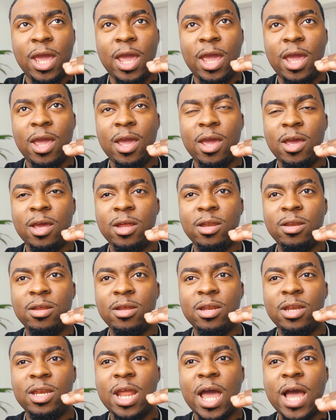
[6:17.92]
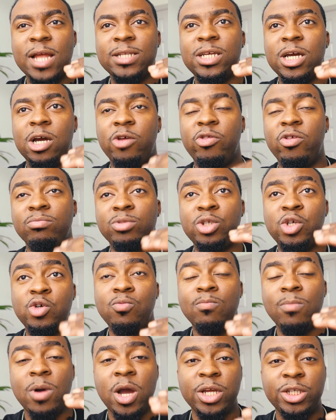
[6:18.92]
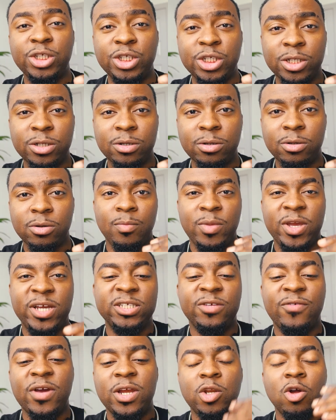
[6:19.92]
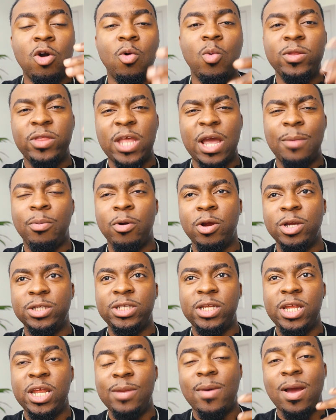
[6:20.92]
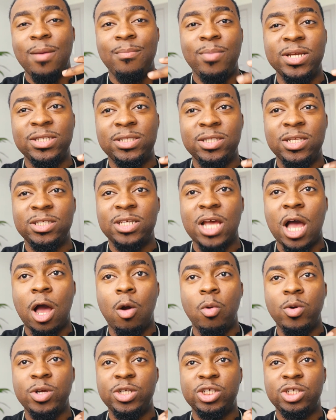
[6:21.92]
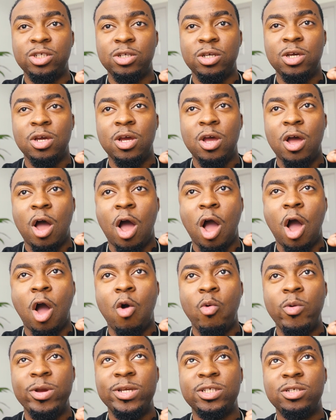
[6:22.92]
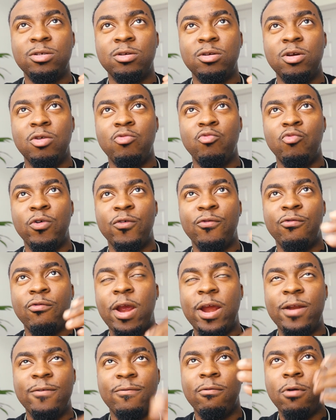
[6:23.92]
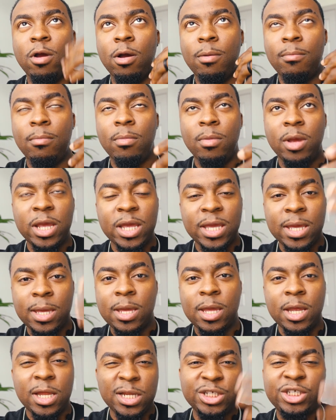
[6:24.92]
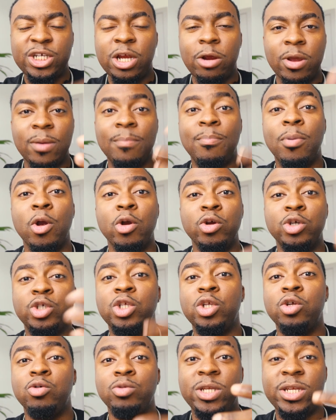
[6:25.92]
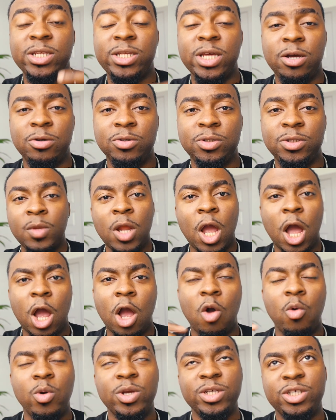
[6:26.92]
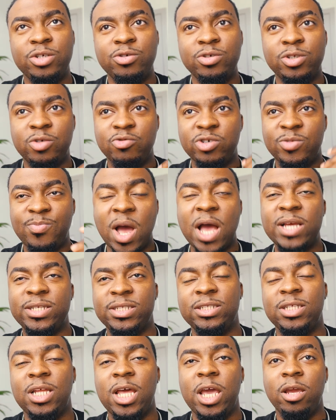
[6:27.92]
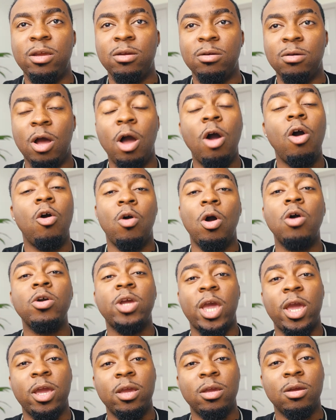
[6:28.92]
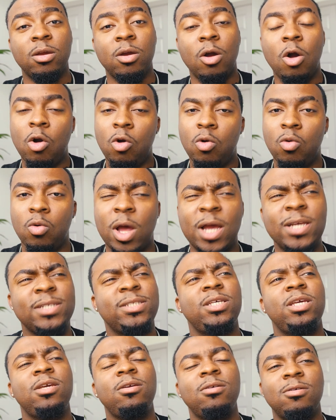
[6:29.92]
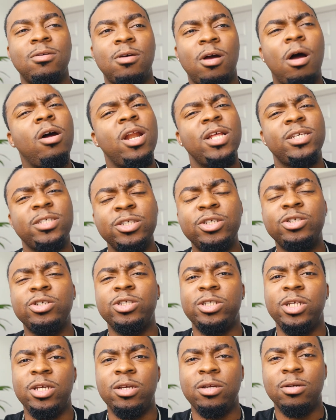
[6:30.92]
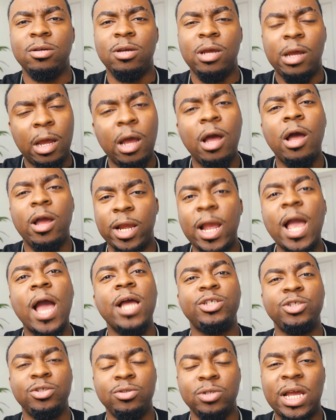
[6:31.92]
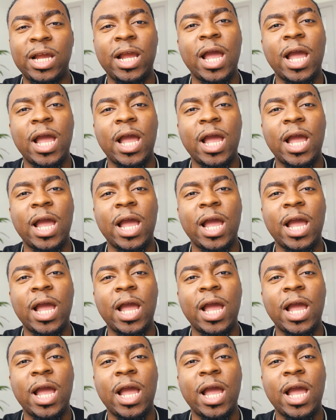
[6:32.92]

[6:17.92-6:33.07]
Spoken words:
and not tell them too much, because if I don't want that person in my business, I always refrain from sharing personal details. I always use responses like, oh, okay. Oh, I see. Oh, that's interesting. Oh, I got you.